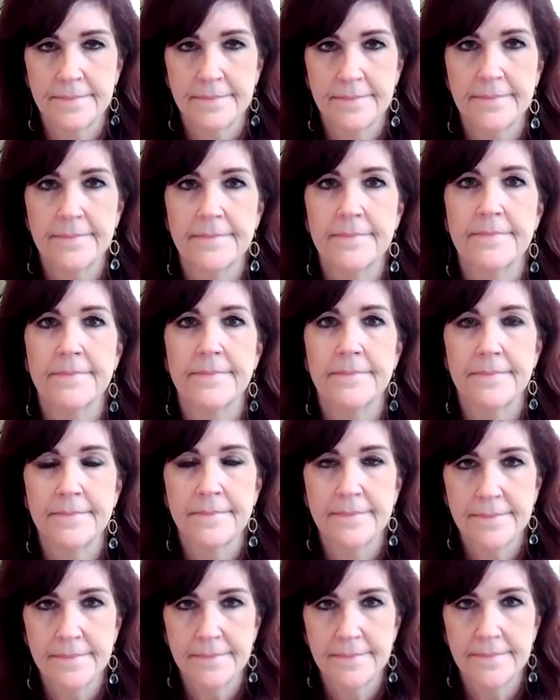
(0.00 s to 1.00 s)

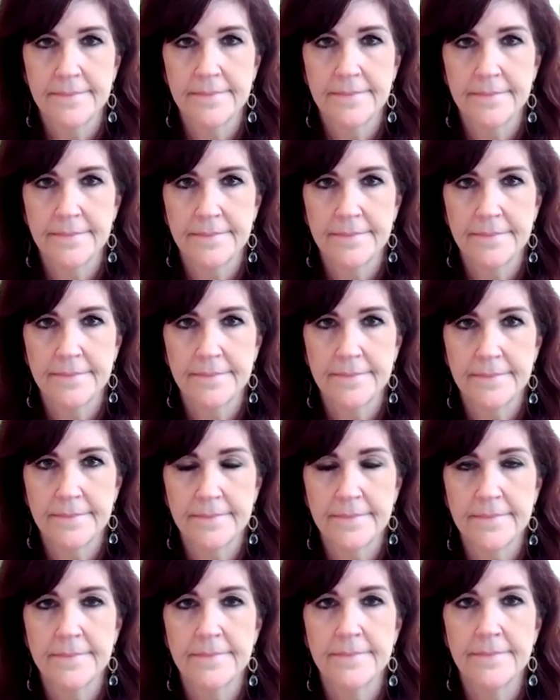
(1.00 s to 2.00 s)

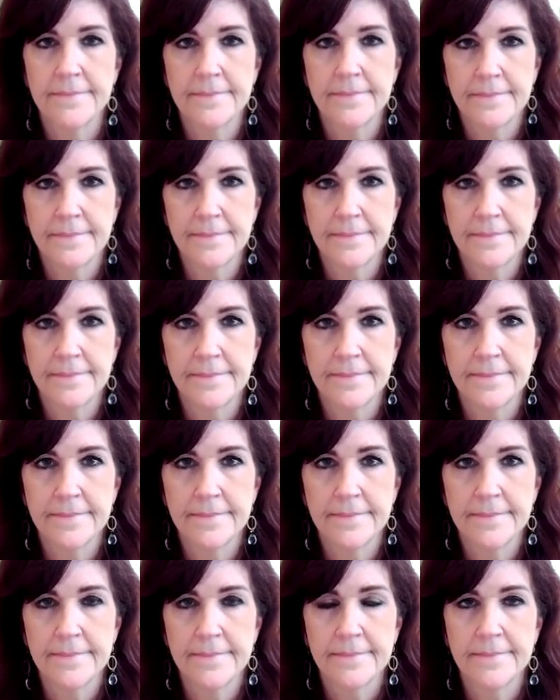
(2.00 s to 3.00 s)

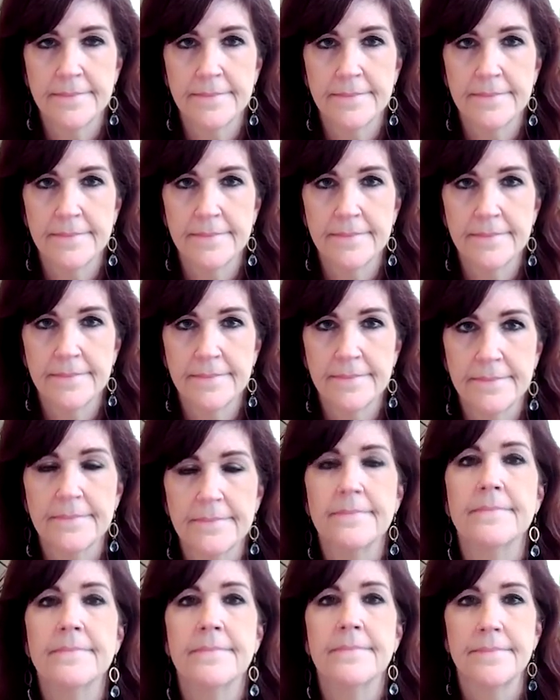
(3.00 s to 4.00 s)

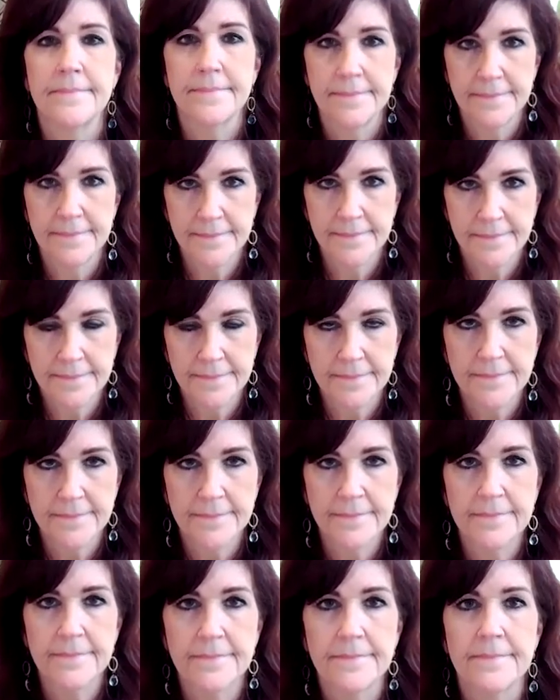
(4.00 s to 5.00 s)

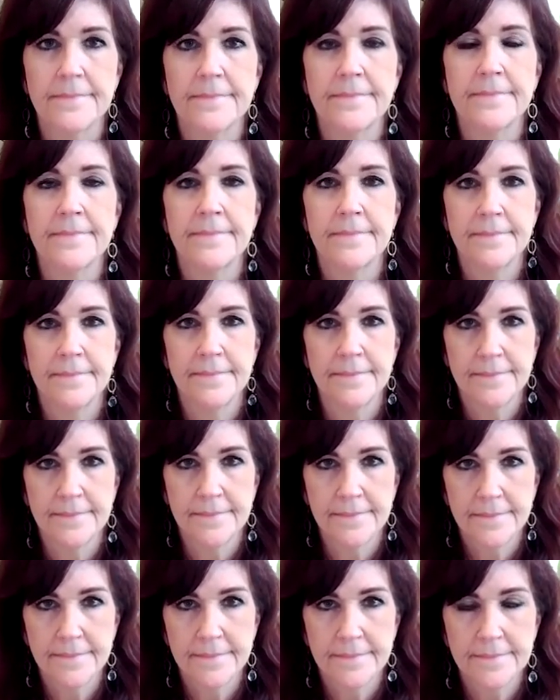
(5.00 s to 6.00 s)

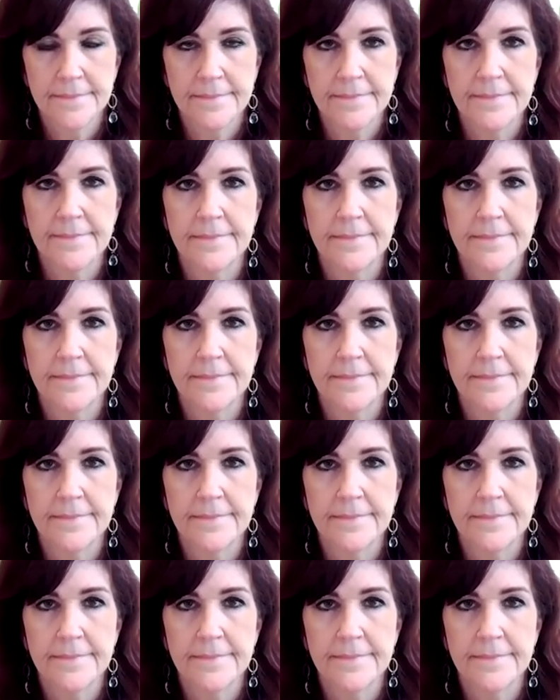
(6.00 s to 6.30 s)
The person shown says nothing.